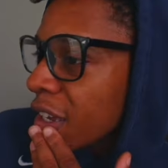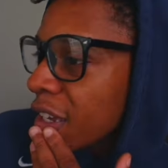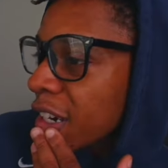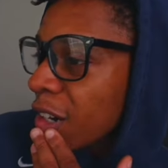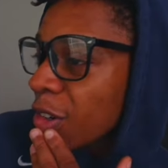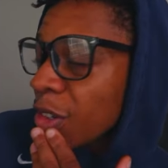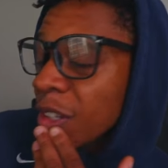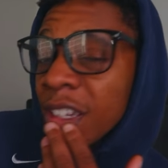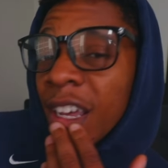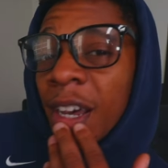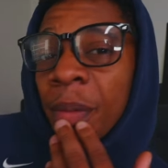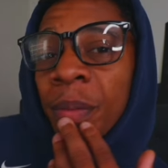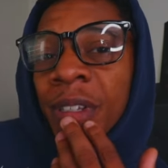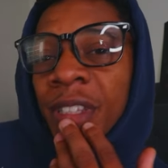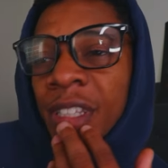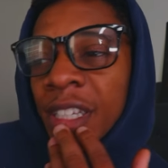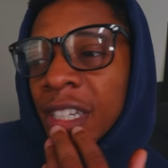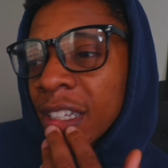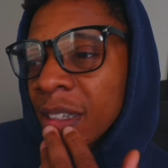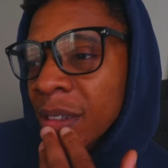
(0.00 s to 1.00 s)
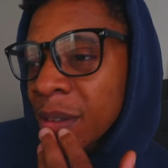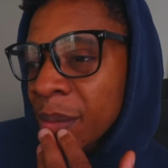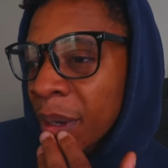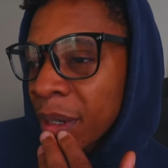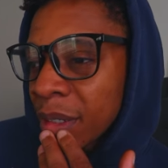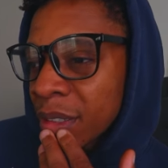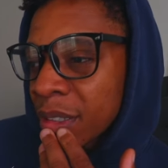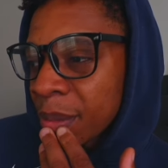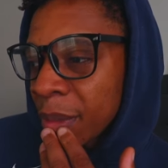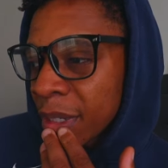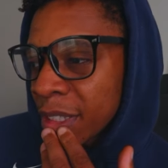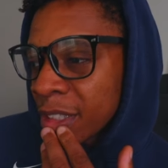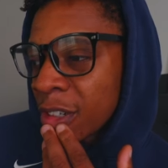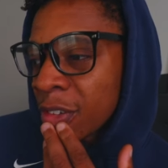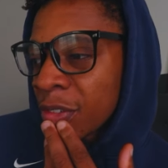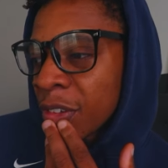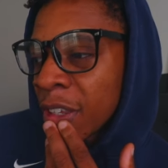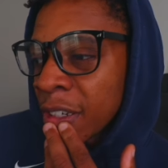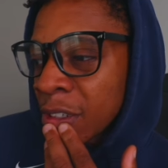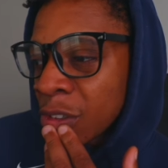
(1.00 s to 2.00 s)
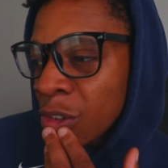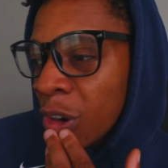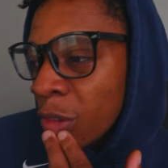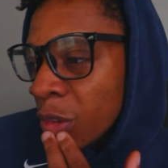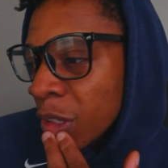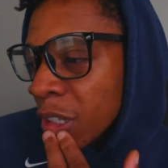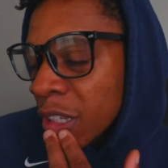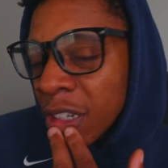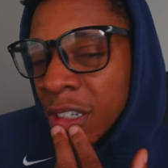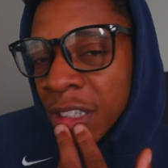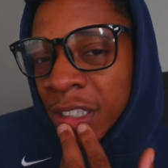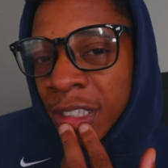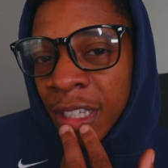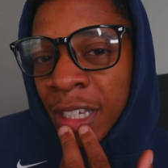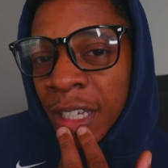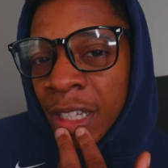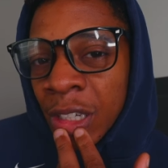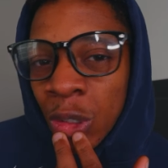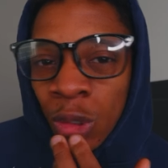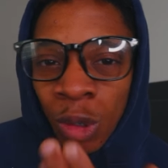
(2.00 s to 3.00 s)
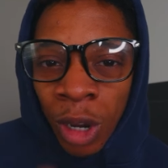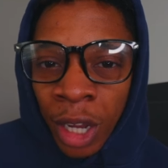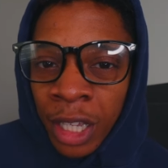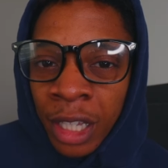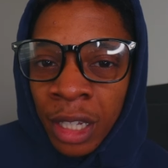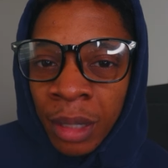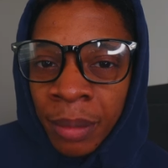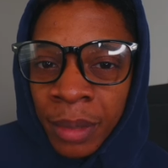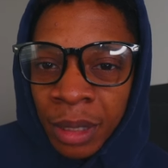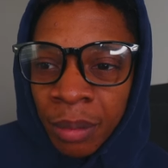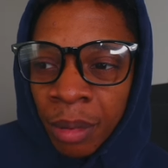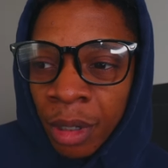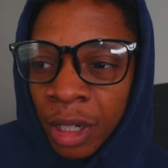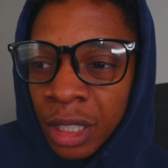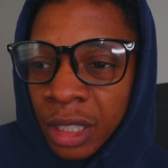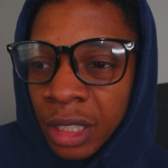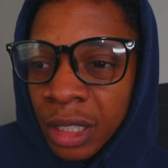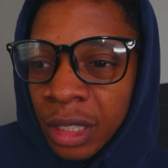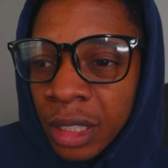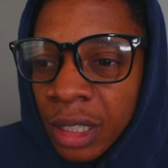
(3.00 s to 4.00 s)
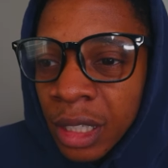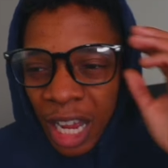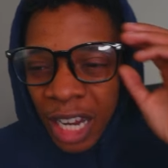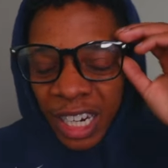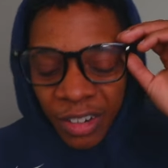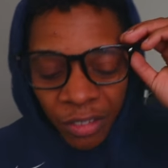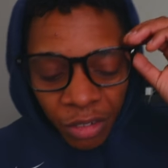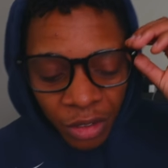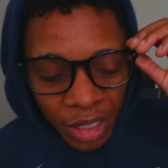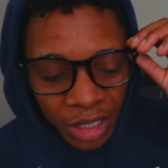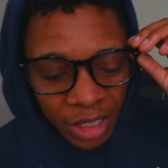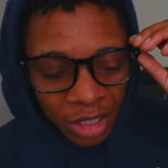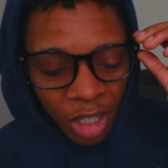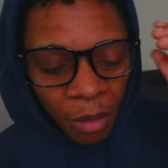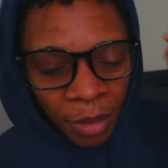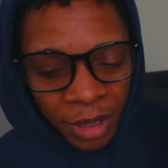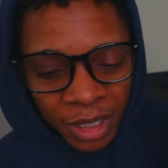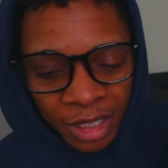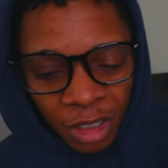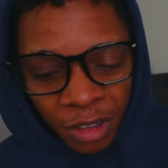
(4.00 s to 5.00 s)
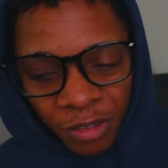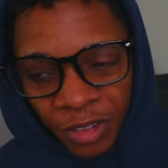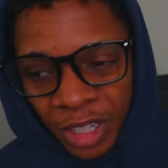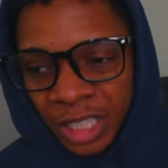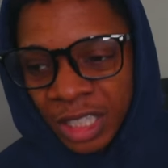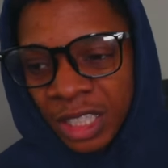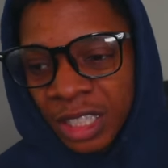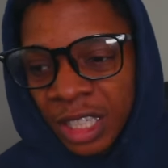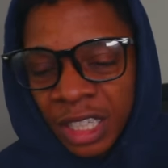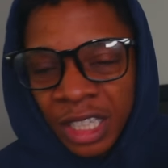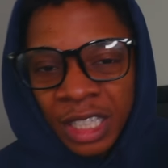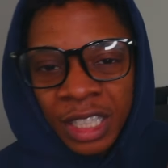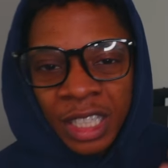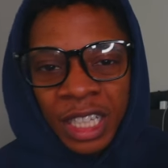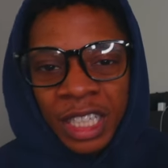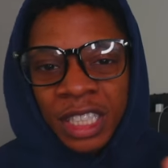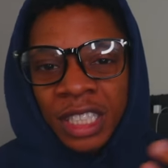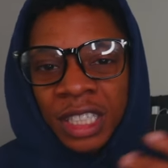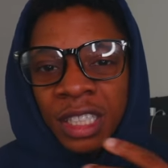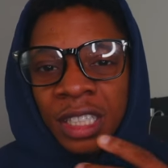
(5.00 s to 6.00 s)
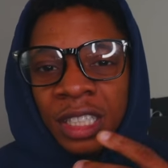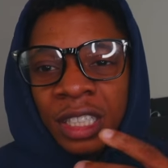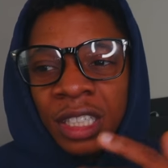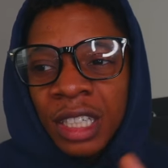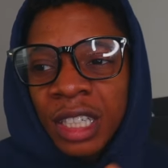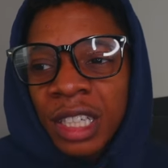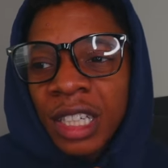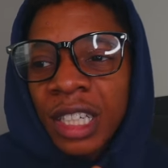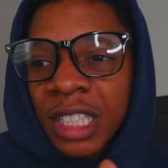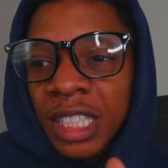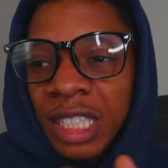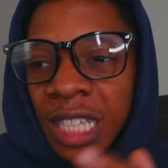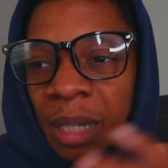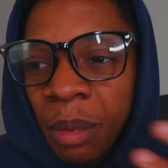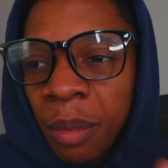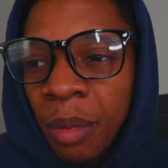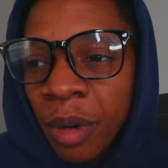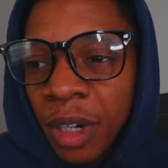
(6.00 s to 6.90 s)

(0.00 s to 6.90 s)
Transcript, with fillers: And that really got me thinking about to myself, like, do I really understand who I am as a person? I never really saw myself as an addiction type of